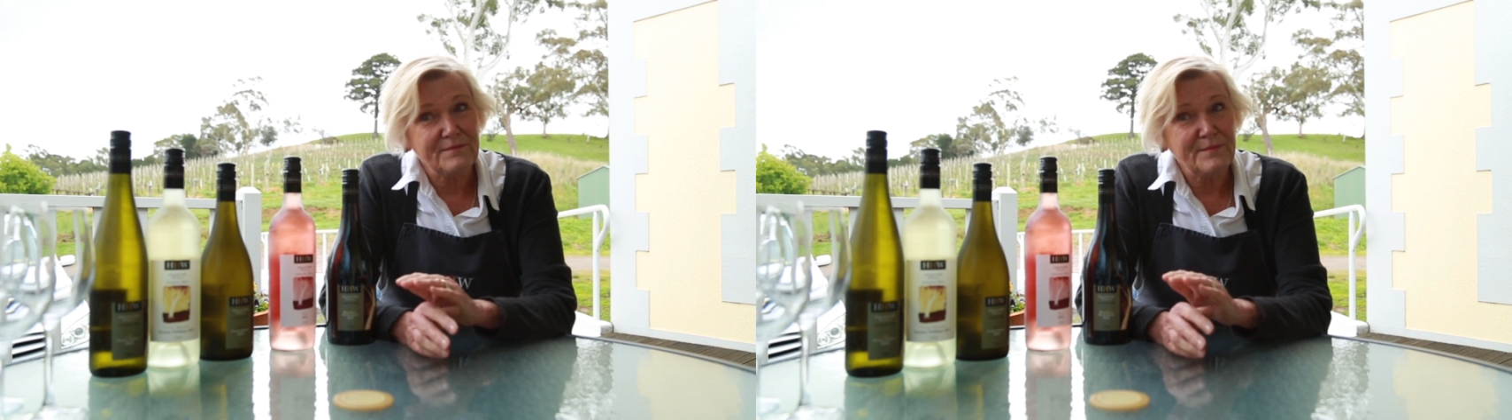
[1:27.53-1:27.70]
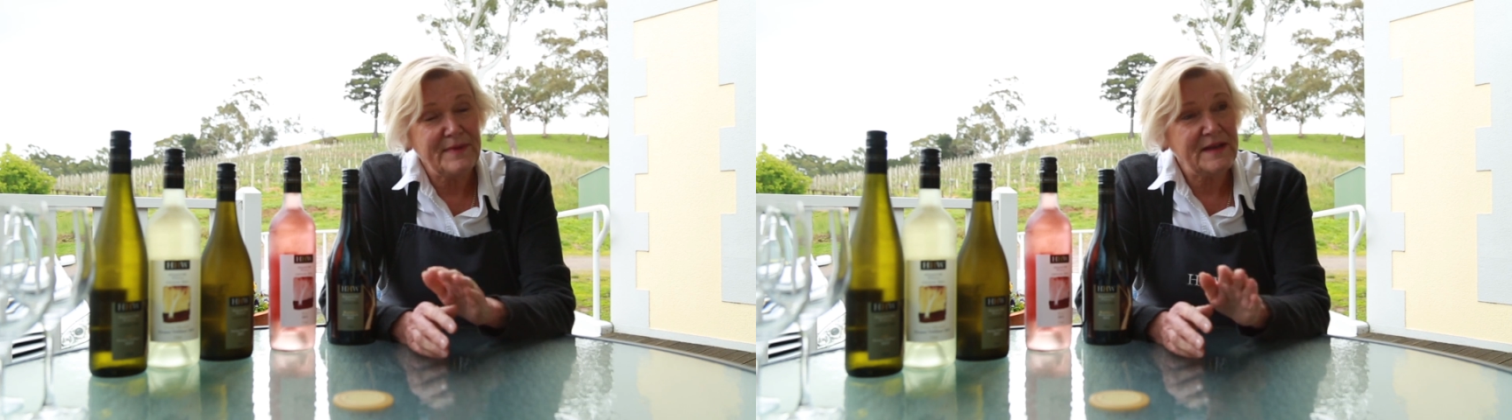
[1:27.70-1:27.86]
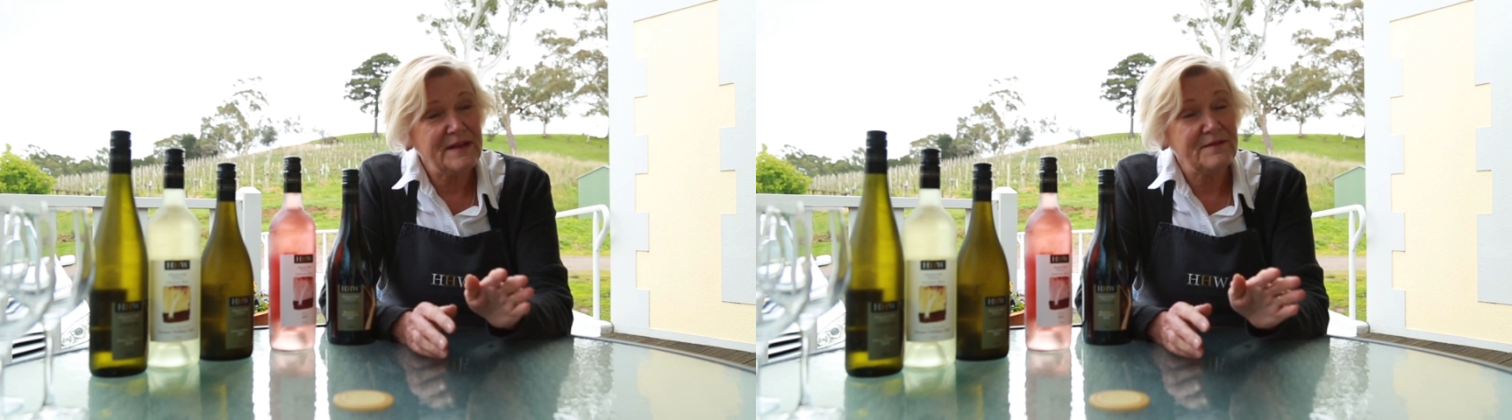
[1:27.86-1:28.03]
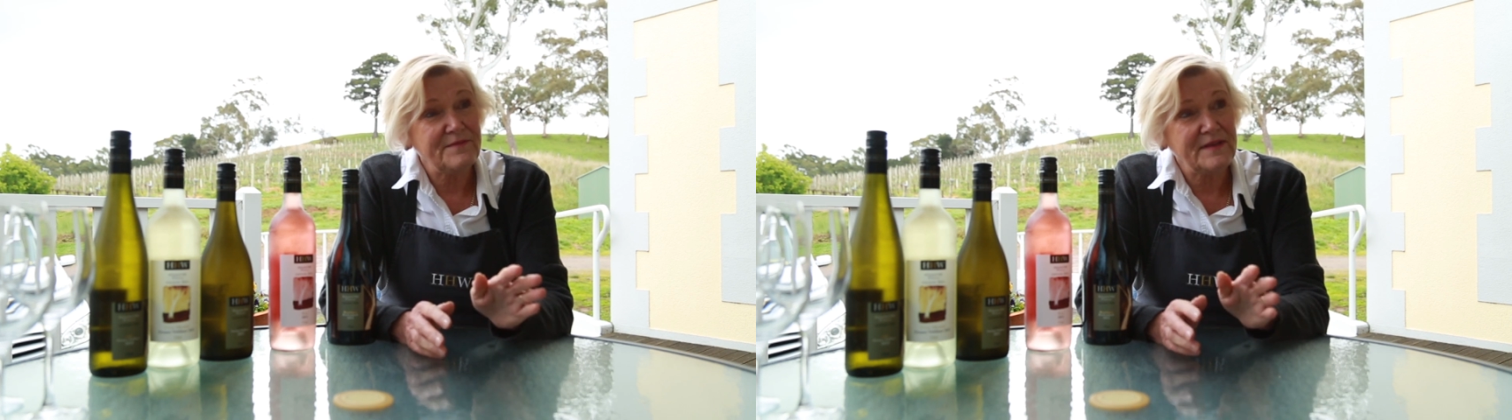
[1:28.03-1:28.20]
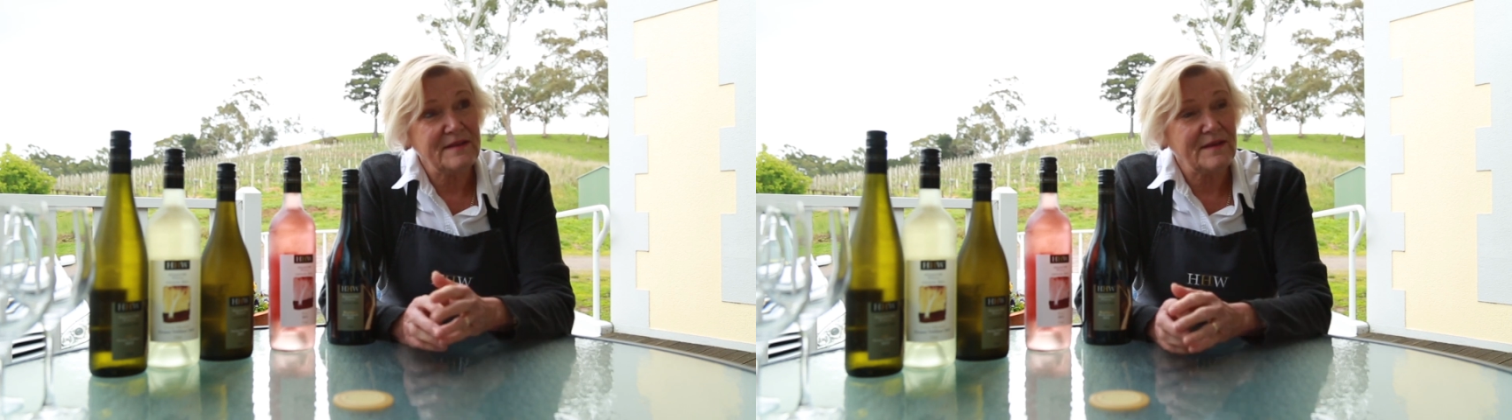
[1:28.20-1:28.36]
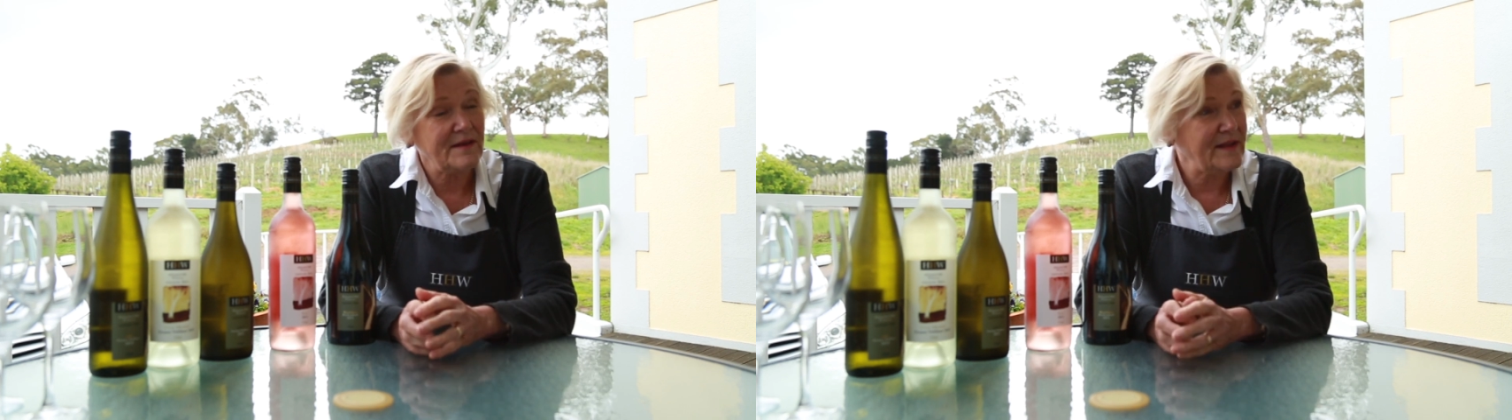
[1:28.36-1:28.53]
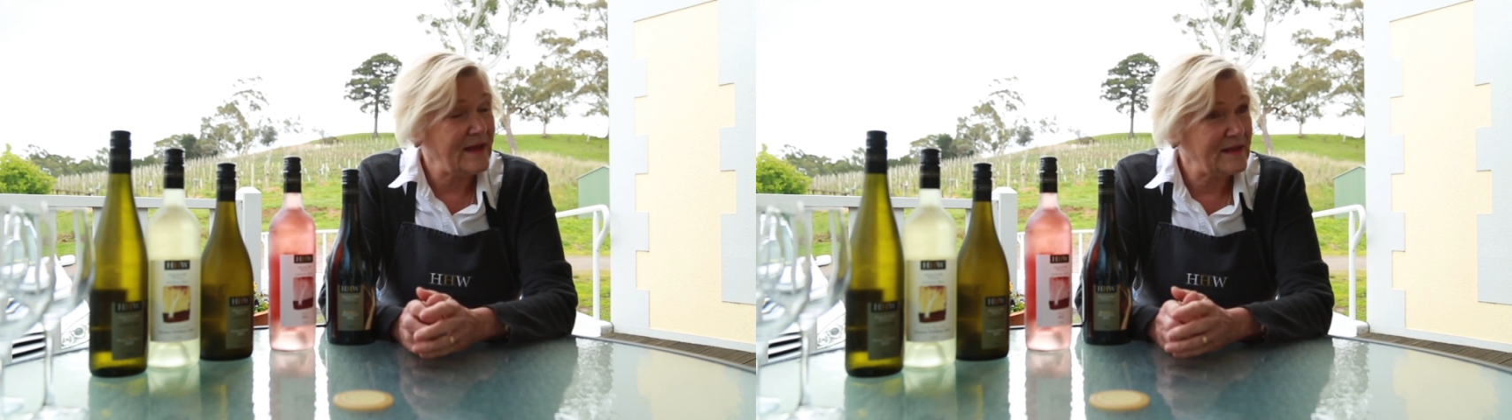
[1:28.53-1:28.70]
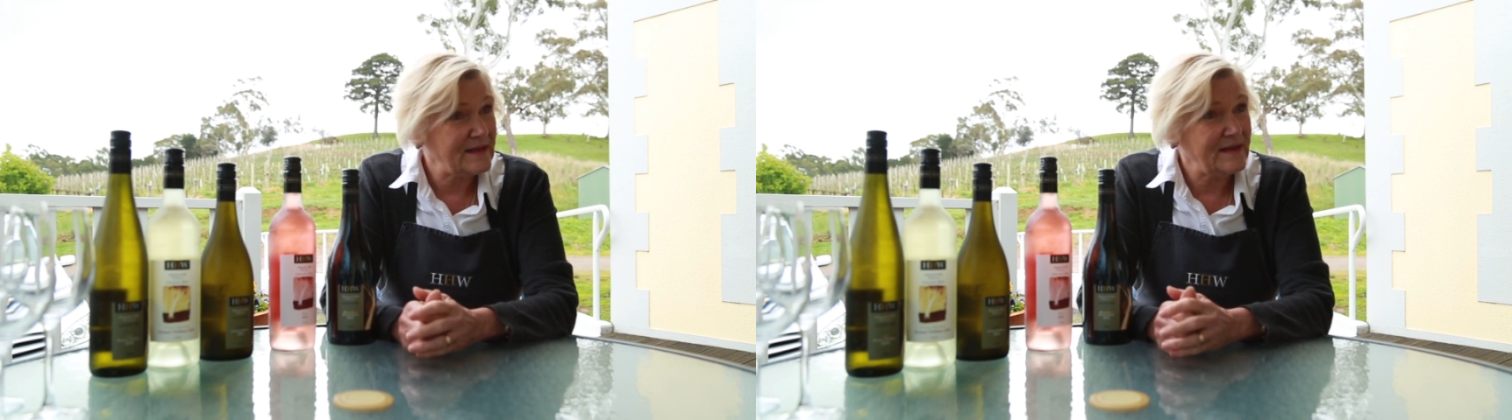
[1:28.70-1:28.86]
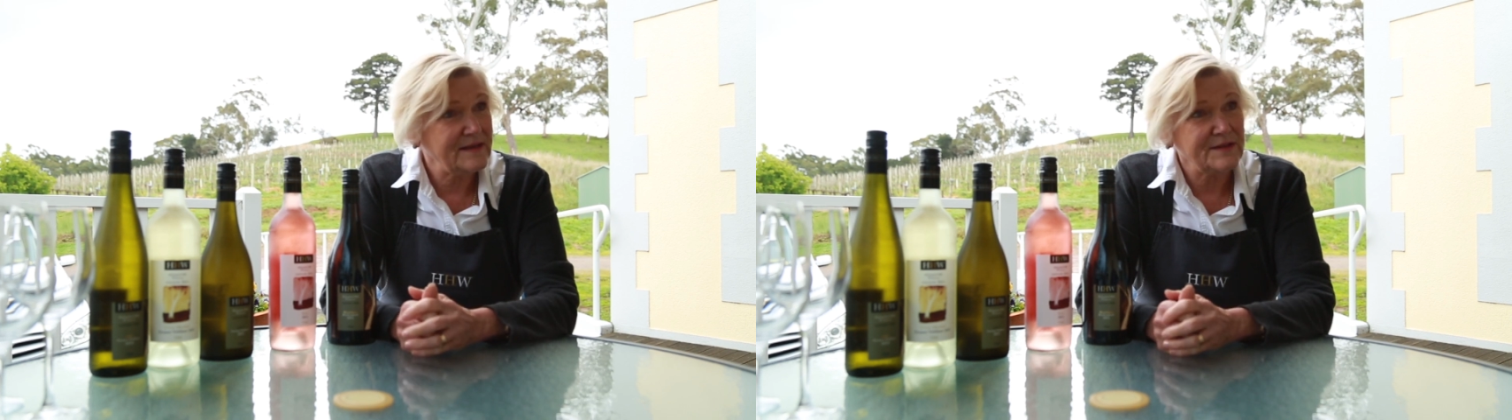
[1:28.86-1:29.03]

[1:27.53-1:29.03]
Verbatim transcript: many of the uh, Adelaide